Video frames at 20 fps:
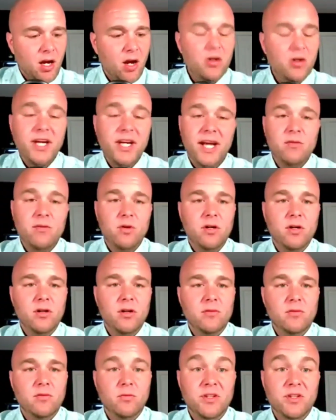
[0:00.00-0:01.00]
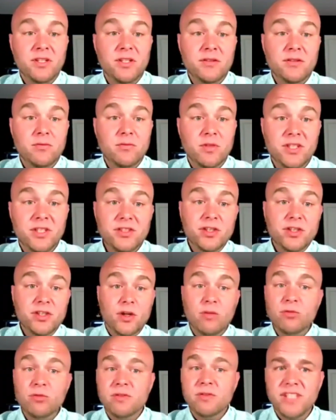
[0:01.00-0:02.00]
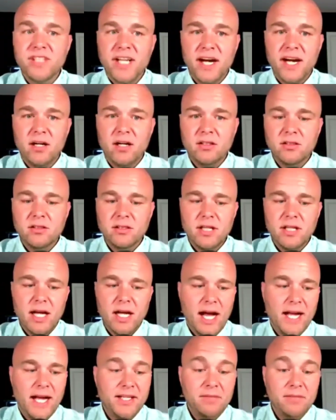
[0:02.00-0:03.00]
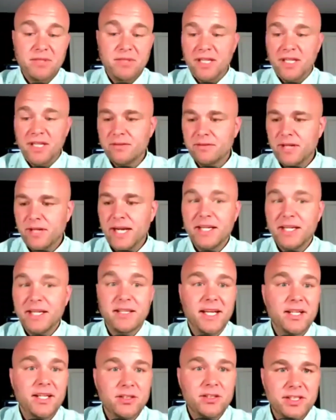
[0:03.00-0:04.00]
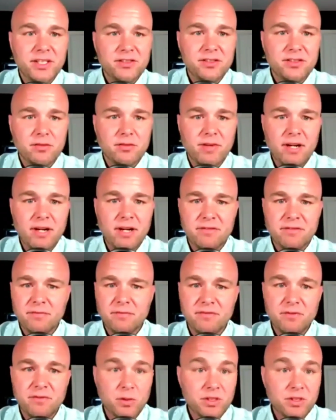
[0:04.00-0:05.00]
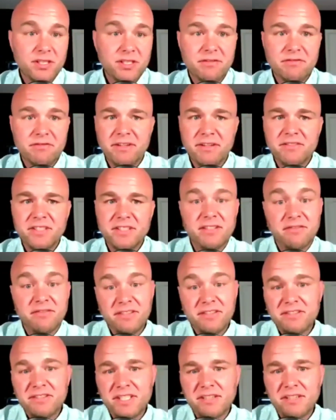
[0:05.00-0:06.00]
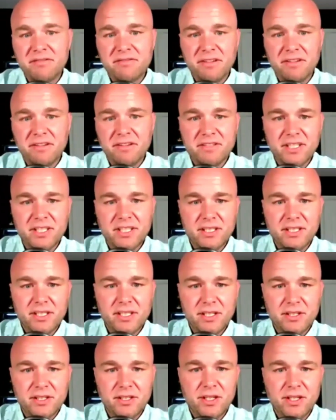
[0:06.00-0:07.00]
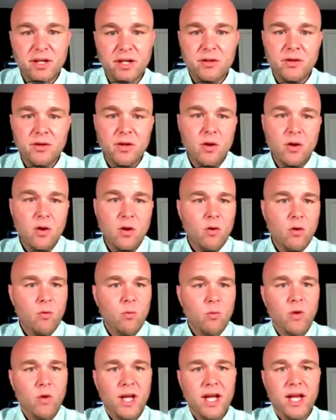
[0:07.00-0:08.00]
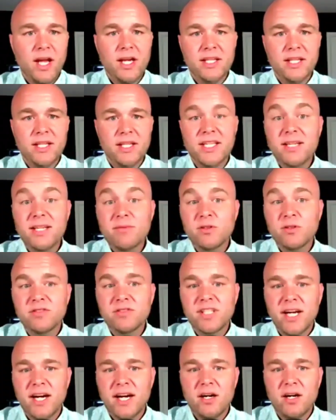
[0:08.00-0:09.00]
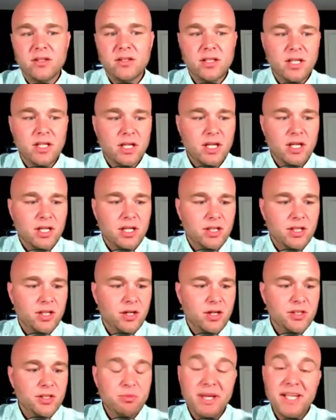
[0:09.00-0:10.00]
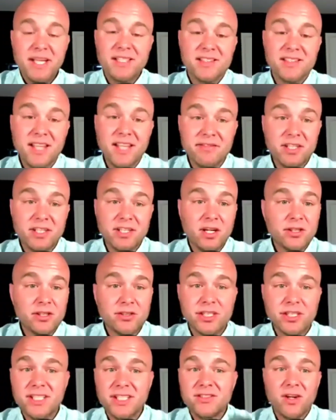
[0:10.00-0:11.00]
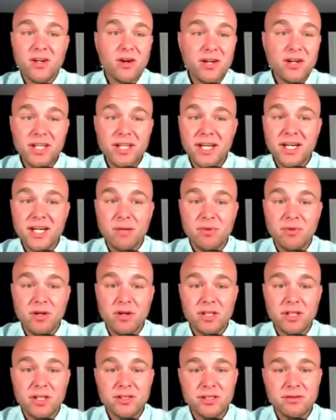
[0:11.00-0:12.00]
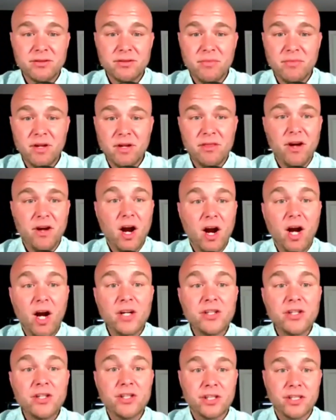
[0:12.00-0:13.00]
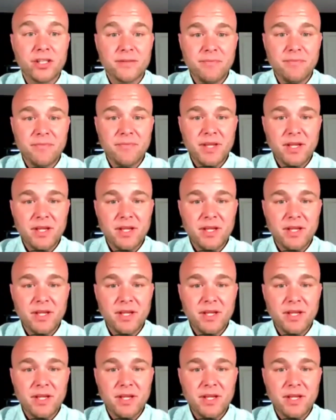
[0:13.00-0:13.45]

okay, well, when this girl moves out, I could increase the rent from $1,450 to $1,550, you know? When he moves out, you know, he's paying $700. He's already a couple hundred a month under,